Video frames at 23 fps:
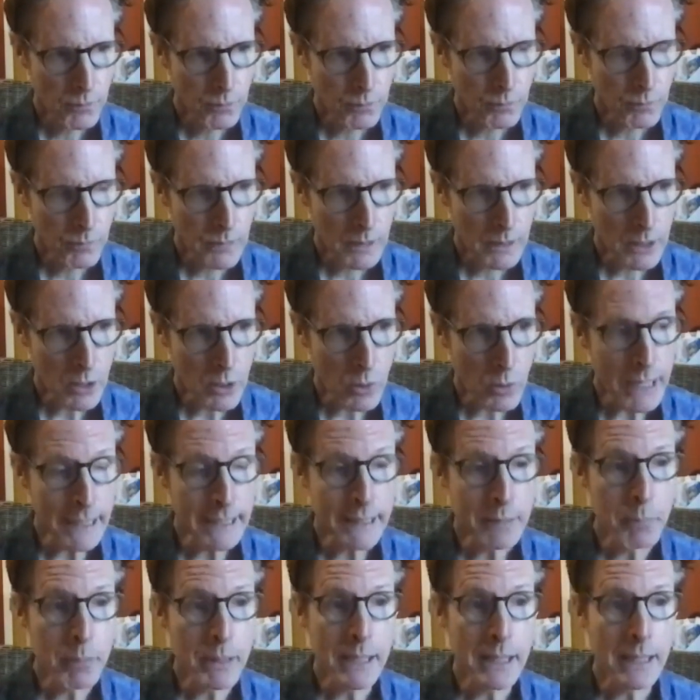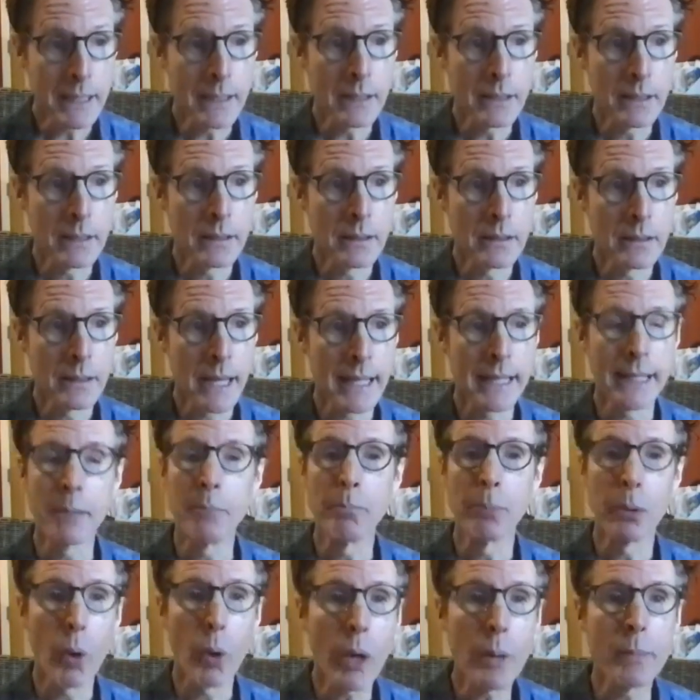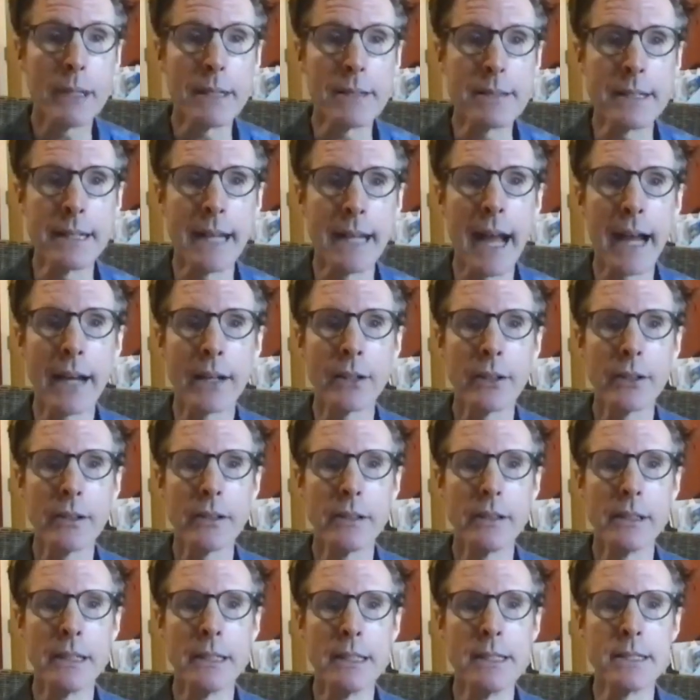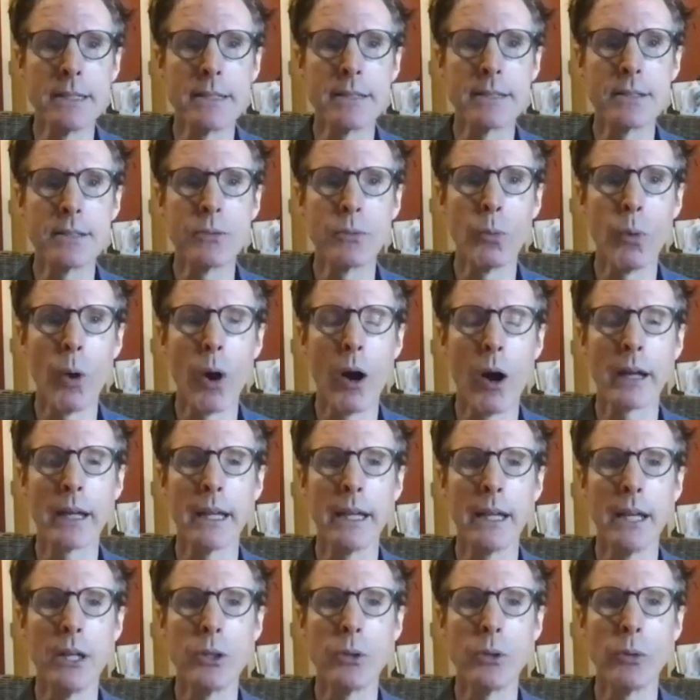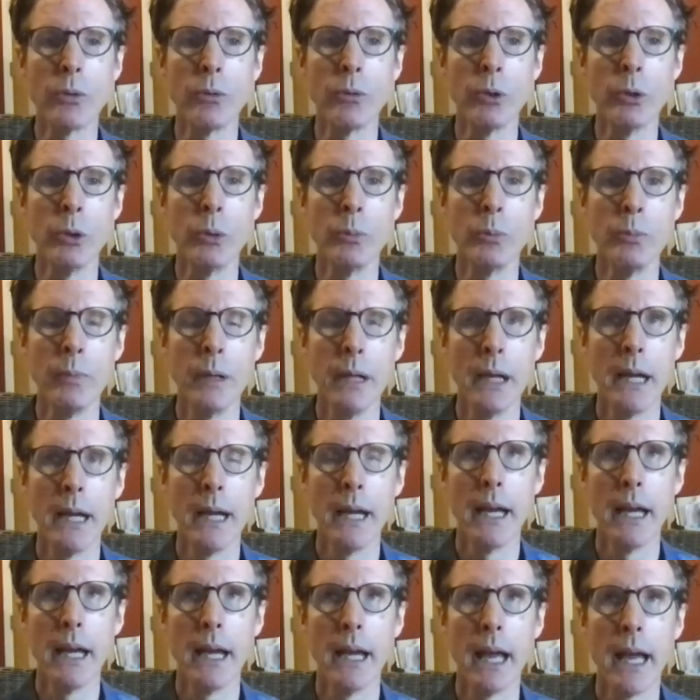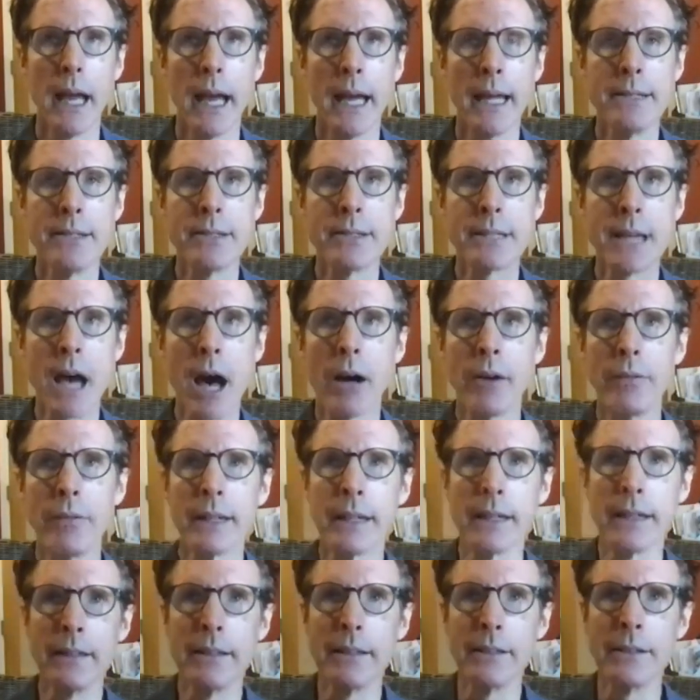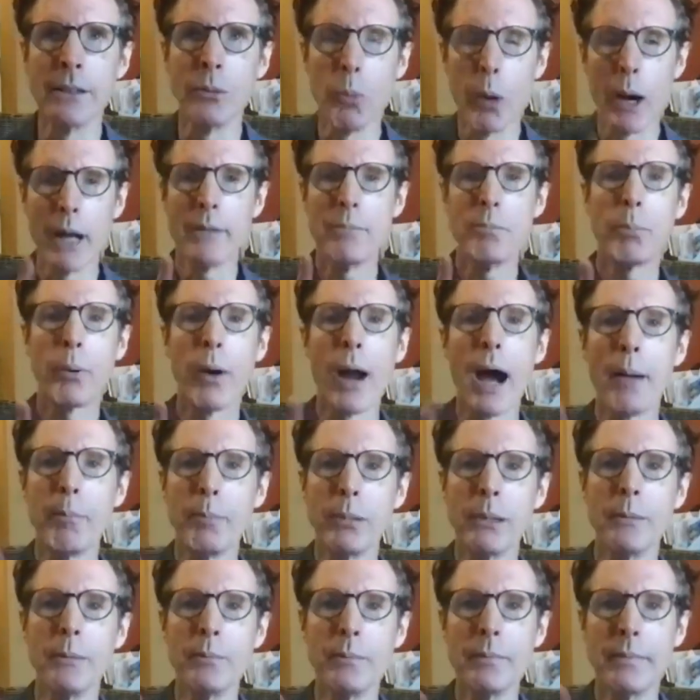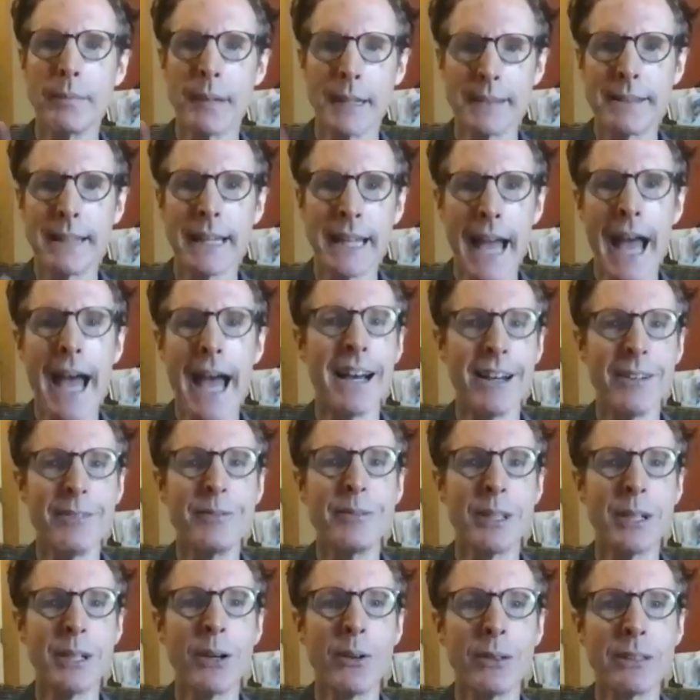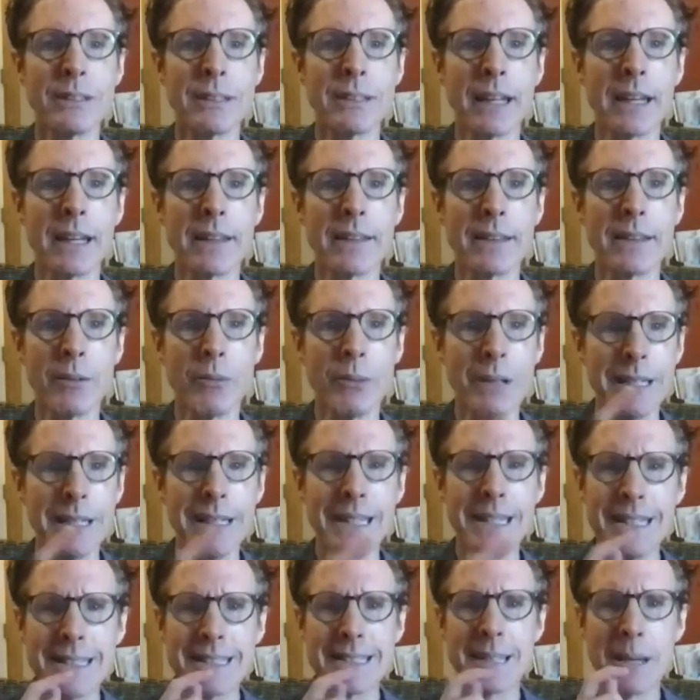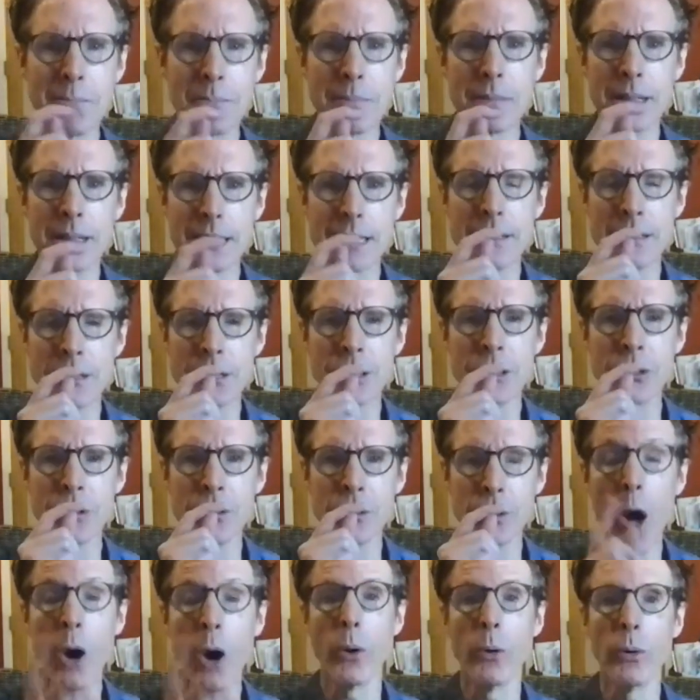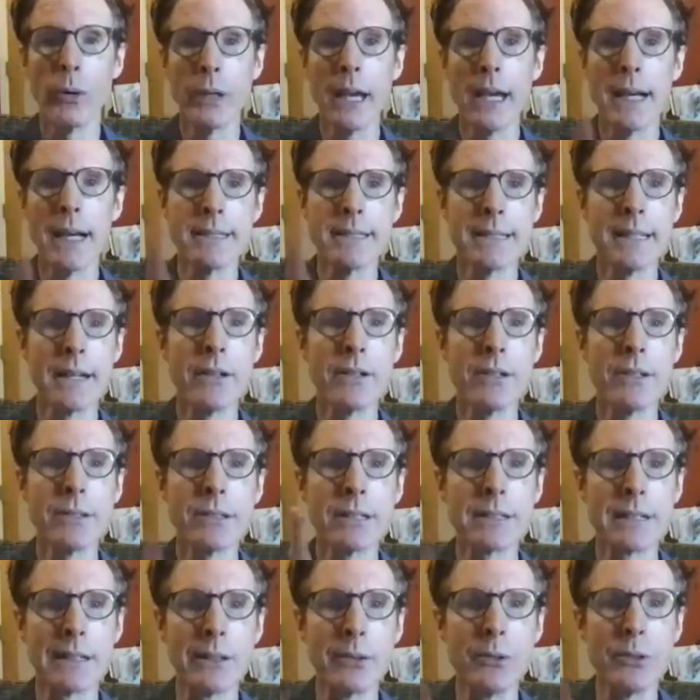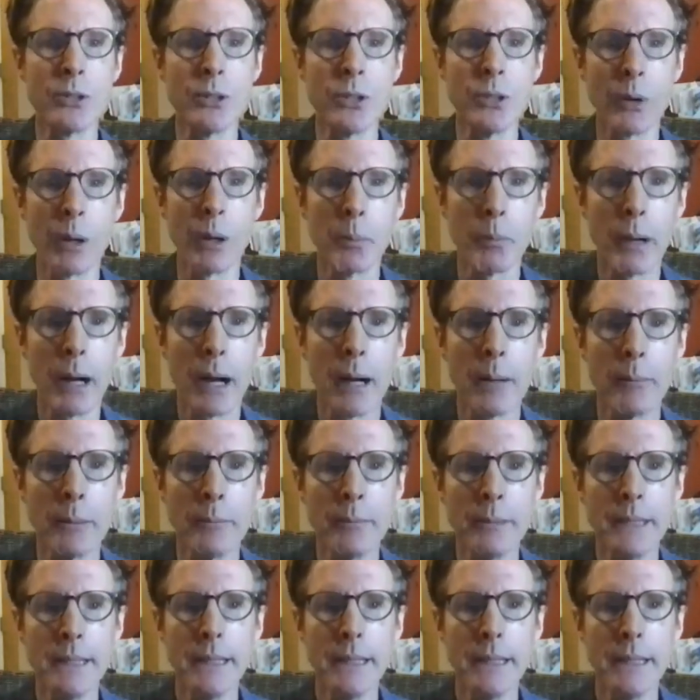Getting employment as an actor is walking into a room and solving the one problem that they have. It's like, we need somebody to, oh yes, there is the solution to our problem.